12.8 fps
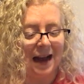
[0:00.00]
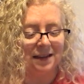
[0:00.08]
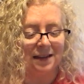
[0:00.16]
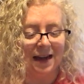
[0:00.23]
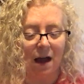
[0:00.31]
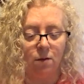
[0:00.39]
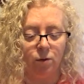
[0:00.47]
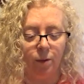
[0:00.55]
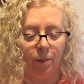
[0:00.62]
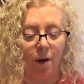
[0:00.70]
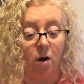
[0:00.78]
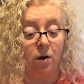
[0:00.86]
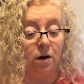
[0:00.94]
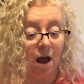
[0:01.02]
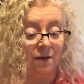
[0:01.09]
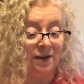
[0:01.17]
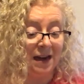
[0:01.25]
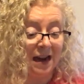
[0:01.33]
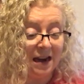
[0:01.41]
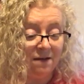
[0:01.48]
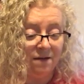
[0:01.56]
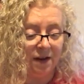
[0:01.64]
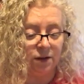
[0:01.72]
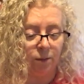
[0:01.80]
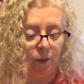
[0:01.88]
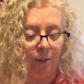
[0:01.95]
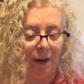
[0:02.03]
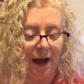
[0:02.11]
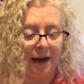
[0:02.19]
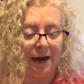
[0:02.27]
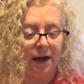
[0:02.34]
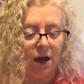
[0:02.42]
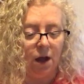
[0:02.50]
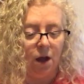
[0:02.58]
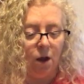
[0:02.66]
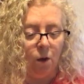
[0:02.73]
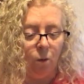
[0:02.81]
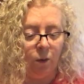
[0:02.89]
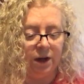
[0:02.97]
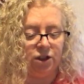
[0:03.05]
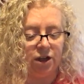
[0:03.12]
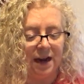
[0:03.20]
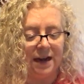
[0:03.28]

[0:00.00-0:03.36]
an exact counterpart of an invisible body,